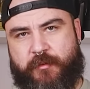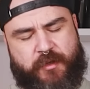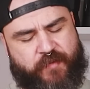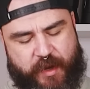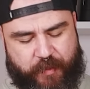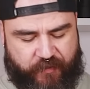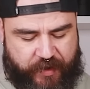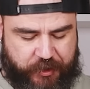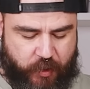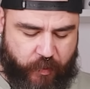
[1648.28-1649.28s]
Not very
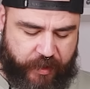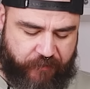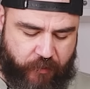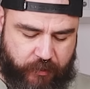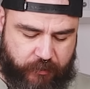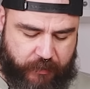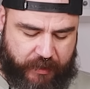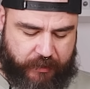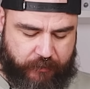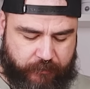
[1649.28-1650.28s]
professional with the phone,
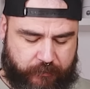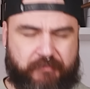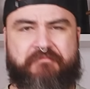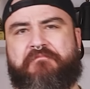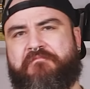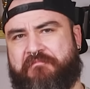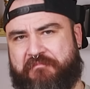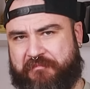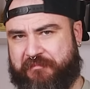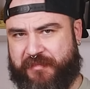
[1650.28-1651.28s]
but
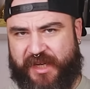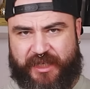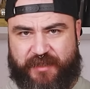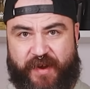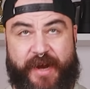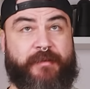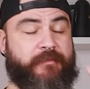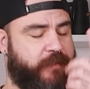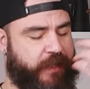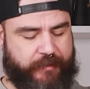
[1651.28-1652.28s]
it's fine.
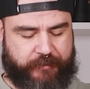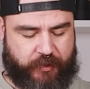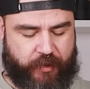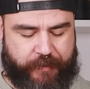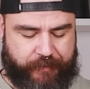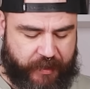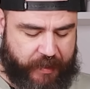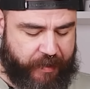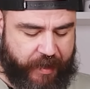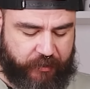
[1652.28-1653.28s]
Sorry,
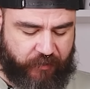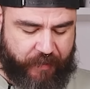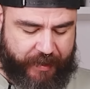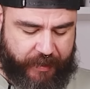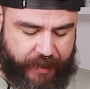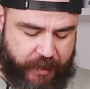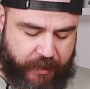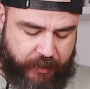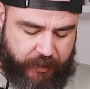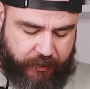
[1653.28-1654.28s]
I ran out of battery.
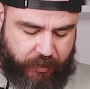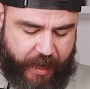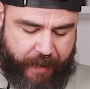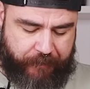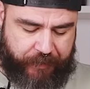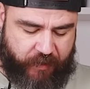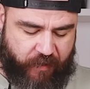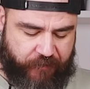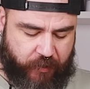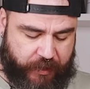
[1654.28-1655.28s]
So yeah,
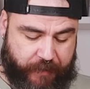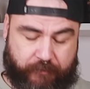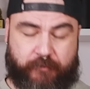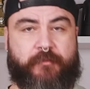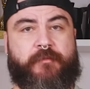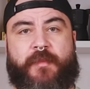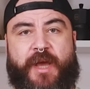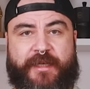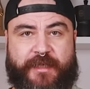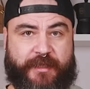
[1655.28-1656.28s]
140.
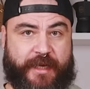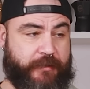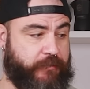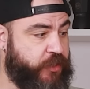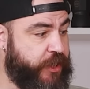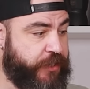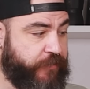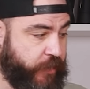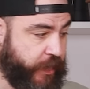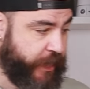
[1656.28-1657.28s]
As I said, changing
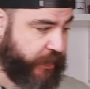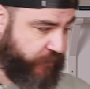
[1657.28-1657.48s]
4 clicks